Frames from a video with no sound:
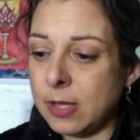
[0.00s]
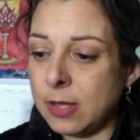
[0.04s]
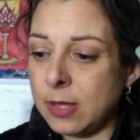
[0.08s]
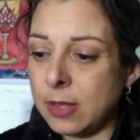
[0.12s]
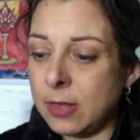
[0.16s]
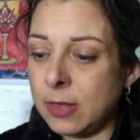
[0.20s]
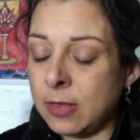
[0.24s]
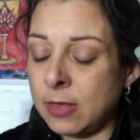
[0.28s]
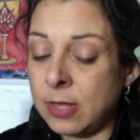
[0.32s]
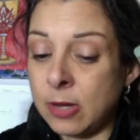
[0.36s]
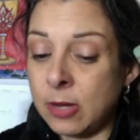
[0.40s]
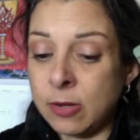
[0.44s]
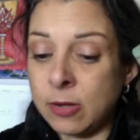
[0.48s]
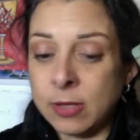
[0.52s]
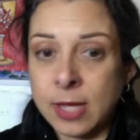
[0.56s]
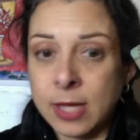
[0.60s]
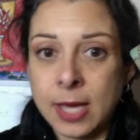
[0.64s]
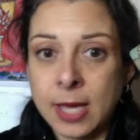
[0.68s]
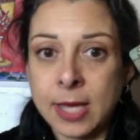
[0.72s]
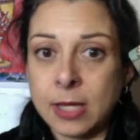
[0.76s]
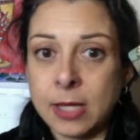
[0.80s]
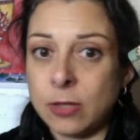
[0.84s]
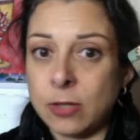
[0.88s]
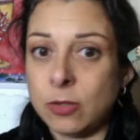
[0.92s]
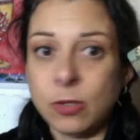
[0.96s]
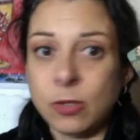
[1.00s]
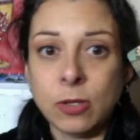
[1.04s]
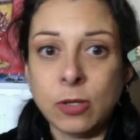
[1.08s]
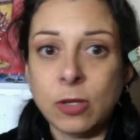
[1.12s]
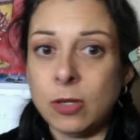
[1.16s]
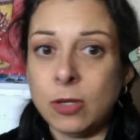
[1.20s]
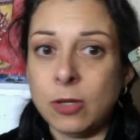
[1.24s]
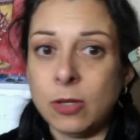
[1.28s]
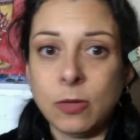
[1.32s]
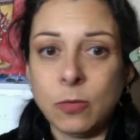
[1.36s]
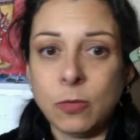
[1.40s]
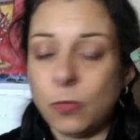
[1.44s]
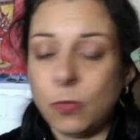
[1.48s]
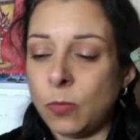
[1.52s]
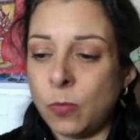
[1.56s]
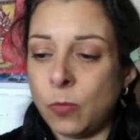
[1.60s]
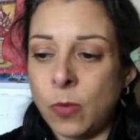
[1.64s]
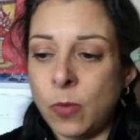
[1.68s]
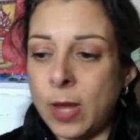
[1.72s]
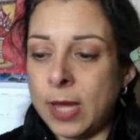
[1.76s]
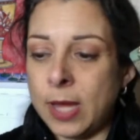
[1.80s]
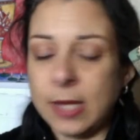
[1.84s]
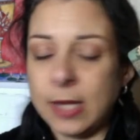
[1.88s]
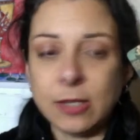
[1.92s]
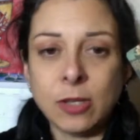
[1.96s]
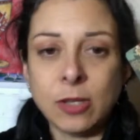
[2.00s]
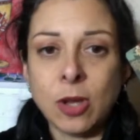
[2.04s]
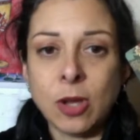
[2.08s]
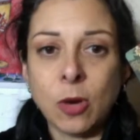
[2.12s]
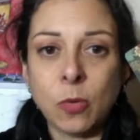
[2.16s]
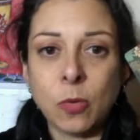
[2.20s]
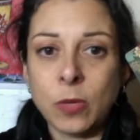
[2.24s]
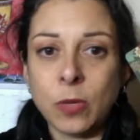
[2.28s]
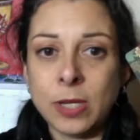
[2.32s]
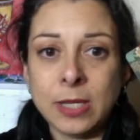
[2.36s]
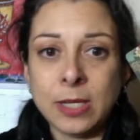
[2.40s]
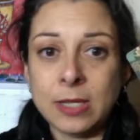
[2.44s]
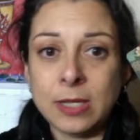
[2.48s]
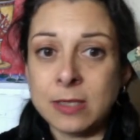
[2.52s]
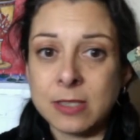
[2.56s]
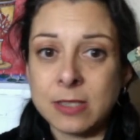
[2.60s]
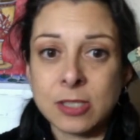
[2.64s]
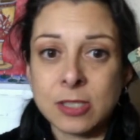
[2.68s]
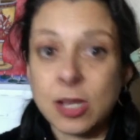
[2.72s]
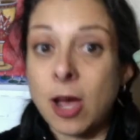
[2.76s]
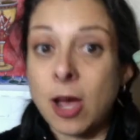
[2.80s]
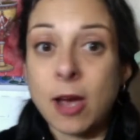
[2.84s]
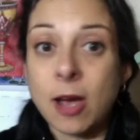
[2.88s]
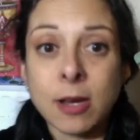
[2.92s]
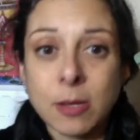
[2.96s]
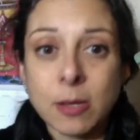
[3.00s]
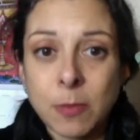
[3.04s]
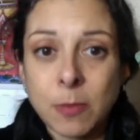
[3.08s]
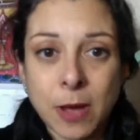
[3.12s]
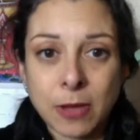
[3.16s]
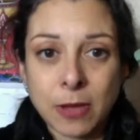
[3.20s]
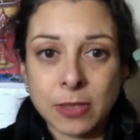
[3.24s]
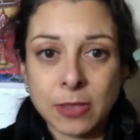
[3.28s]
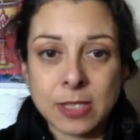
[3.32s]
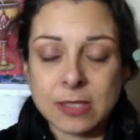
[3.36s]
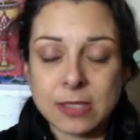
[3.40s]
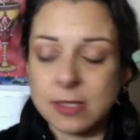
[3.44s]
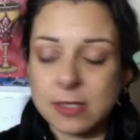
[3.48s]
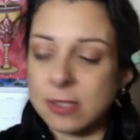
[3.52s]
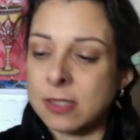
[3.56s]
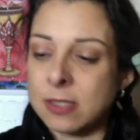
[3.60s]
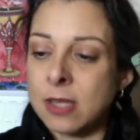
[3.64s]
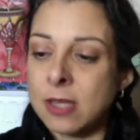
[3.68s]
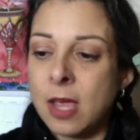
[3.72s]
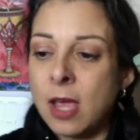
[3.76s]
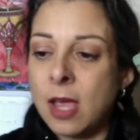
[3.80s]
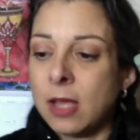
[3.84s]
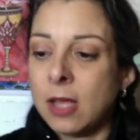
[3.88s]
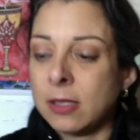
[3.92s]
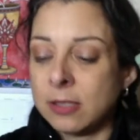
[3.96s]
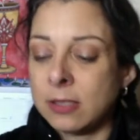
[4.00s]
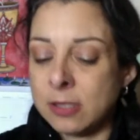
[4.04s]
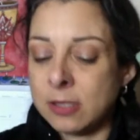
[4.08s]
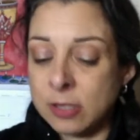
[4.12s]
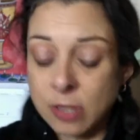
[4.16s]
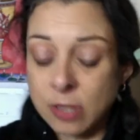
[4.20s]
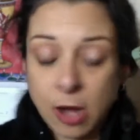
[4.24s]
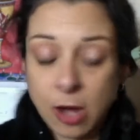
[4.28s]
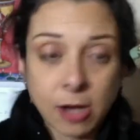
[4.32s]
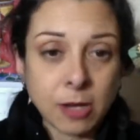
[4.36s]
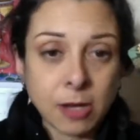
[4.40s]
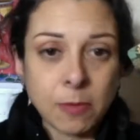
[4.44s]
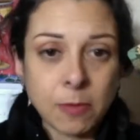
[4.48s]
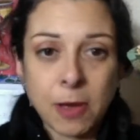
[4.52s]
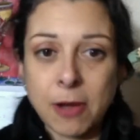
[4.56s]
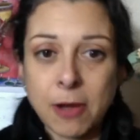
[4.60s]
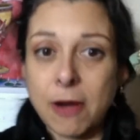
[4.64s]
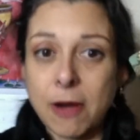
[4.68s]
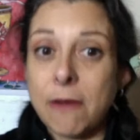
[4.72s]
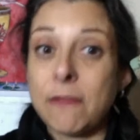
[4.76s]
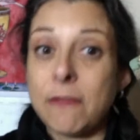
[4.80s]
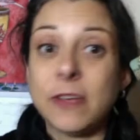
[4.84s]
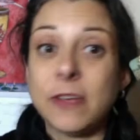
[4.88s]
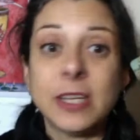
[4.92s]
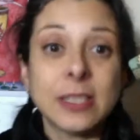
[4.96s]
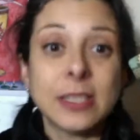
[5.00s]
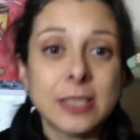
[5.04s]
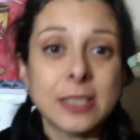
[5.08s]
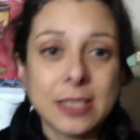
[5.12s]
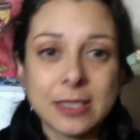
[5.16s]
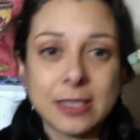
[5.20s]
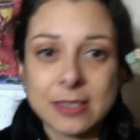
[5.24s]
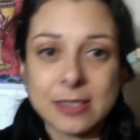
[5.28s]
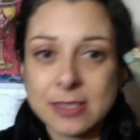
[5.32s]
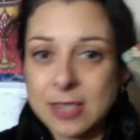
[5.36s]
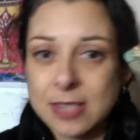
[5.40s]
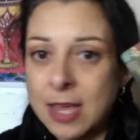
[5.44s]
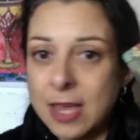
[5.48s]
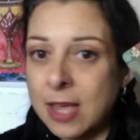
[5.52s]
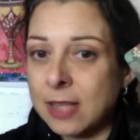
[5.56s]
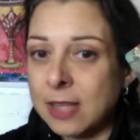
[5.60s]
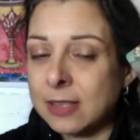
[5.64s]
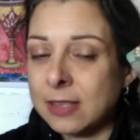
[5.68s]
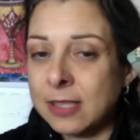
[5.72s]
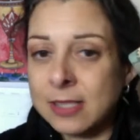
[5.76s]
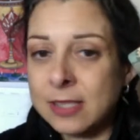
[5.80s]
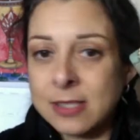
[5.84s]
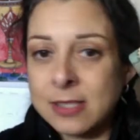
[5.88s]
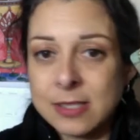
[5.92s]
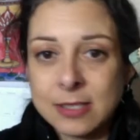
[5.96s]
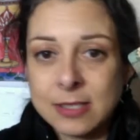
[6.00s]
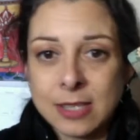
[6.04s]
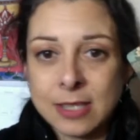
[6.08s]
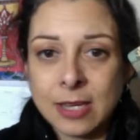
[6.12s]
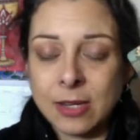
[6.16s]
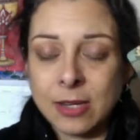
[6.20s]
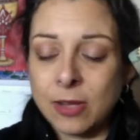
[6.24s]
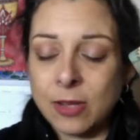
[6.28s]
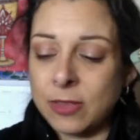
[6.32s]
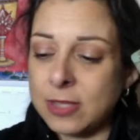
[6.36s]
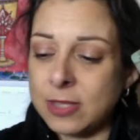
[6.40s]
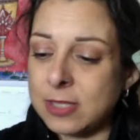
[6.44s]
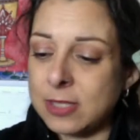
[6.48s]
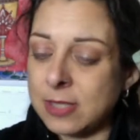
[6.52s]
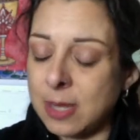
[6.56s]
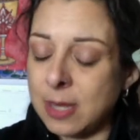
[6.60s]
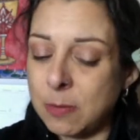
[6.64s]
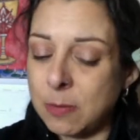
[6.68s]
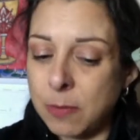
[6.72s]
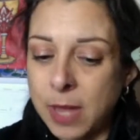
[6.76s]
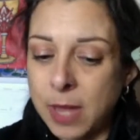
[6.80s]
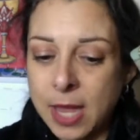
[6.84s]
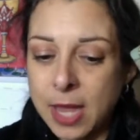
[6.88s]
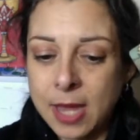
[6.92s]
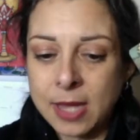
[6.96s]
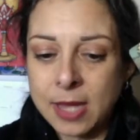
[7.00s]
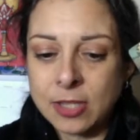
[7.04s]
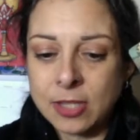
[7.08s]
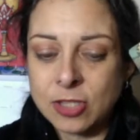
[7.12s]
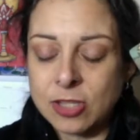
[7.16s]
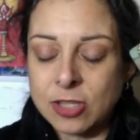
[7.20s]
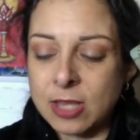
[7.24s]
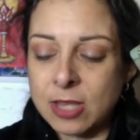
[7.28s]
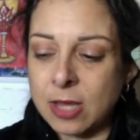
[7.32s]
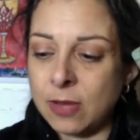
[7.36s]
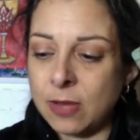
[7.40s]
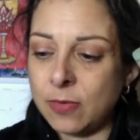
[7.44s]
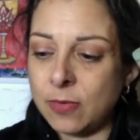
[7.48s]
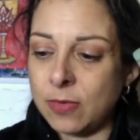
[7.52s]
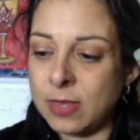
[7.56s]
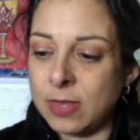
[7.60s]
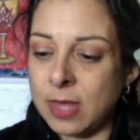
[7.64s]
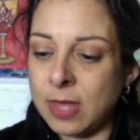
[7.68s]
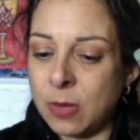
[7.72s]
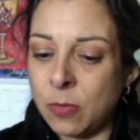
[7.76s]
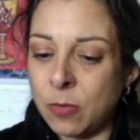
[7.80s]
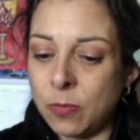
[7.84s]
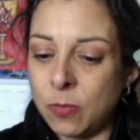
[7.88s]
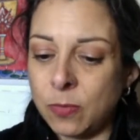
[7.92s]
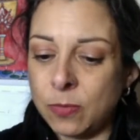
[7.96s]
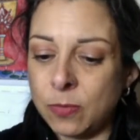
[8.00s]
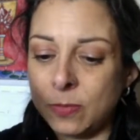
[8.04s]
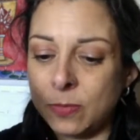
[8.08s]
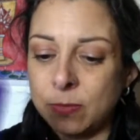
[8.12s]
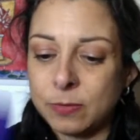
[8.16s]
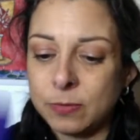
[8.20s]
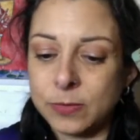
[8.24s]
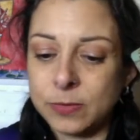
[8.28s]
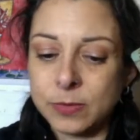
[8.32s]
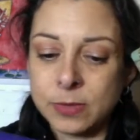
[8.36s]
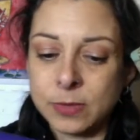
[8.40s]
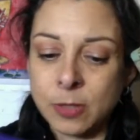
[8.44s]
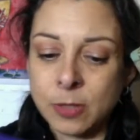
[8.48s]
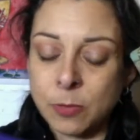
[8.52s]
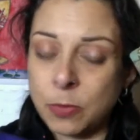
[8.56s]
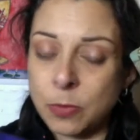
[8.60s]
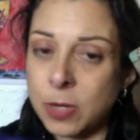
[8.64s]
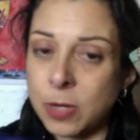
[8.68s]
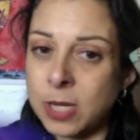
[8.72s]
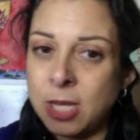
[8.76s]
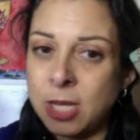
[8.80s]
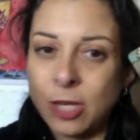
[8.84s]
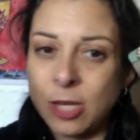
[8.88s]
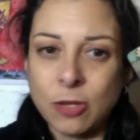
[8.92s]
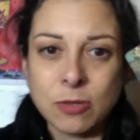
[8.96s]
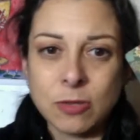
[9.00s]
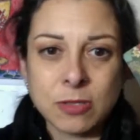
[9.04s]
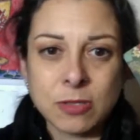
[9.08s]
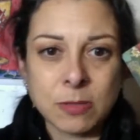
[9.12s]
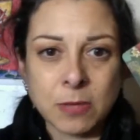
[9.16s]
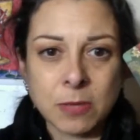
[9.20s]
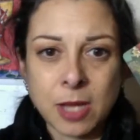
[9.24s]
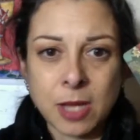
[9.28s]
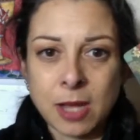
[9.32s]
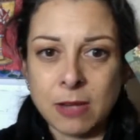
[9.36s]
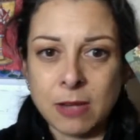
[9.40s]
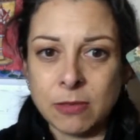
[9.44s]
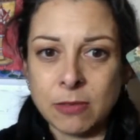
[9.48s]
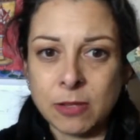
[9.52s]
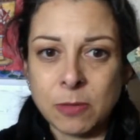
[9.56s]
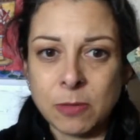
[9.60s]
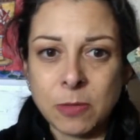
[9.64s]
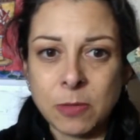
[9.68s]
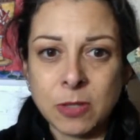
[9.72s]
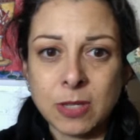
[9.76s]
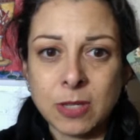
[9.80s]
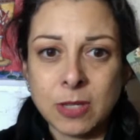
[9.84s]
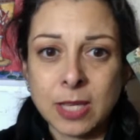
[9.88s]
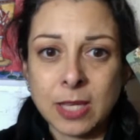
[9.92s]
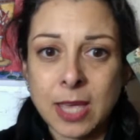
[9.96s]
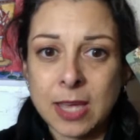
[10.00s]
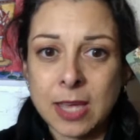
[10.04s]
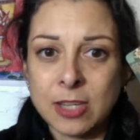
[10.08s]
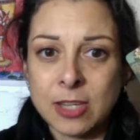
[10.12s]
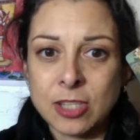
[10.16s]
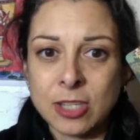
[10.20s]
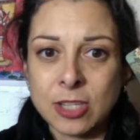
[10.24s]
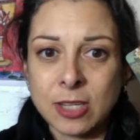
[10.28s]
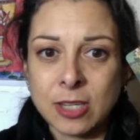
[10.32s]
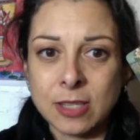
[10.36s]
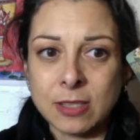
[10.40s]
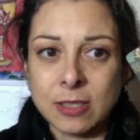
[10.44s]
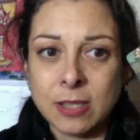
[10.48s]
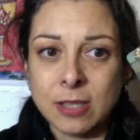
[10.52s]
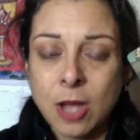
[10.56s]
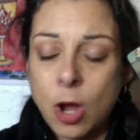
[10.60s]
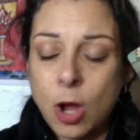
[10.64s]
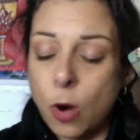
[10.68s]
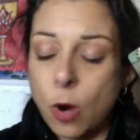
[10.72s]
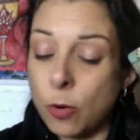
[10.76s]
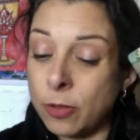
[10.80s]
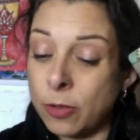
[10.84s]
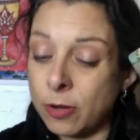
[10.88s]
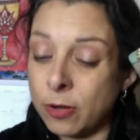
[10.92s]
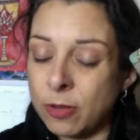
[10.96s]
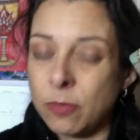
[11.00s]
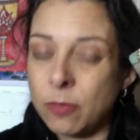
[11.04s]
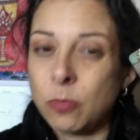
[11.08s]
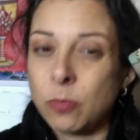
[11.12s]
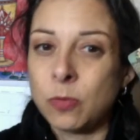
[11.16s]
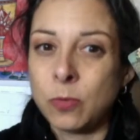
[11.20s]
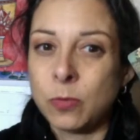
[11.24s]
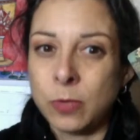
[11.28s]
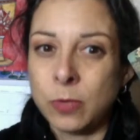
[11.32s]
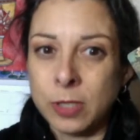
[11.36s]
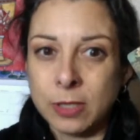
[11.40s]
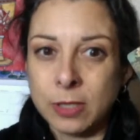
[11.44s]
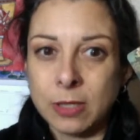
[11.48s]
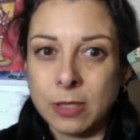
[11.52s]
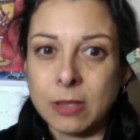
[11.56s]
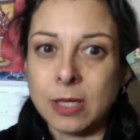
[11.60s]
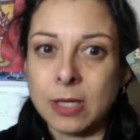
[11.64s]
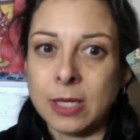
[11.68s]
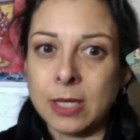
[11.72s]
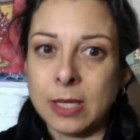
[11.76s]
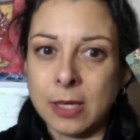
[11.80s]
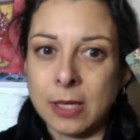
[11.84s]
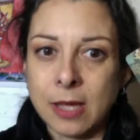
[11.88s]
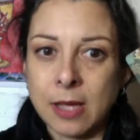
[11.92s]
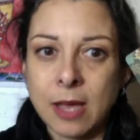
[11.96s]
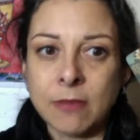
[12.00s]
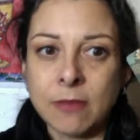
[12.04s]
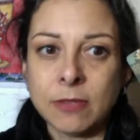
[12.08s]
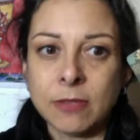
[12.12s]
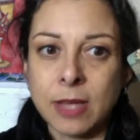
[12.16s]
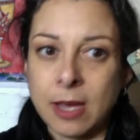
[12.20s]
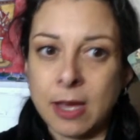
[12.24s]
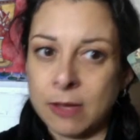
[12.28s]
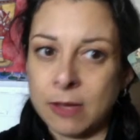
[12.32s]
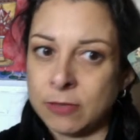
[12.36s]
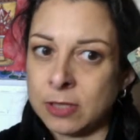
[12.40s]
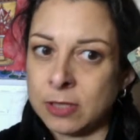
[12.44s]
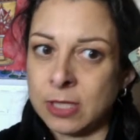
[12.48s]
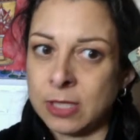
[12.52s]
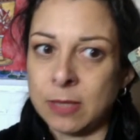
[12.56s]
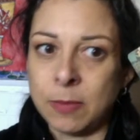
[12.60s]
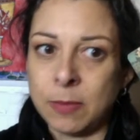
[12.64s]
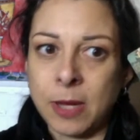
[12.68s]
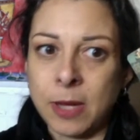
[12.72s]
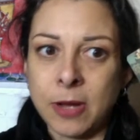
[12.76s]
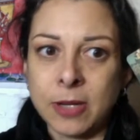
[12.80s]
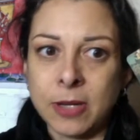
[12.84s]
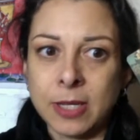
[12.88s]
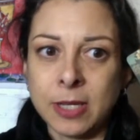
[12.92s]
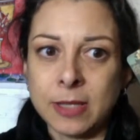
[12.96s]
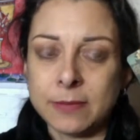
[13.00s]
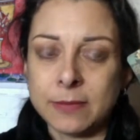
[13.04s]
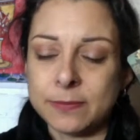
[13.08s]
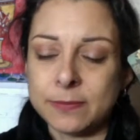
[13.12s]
they're like, wait, no, we need to talk about this. Let's talk about our feelings. Let's get on the same page. They're bringing you some kind of communication, or they're really thinking heavily about it.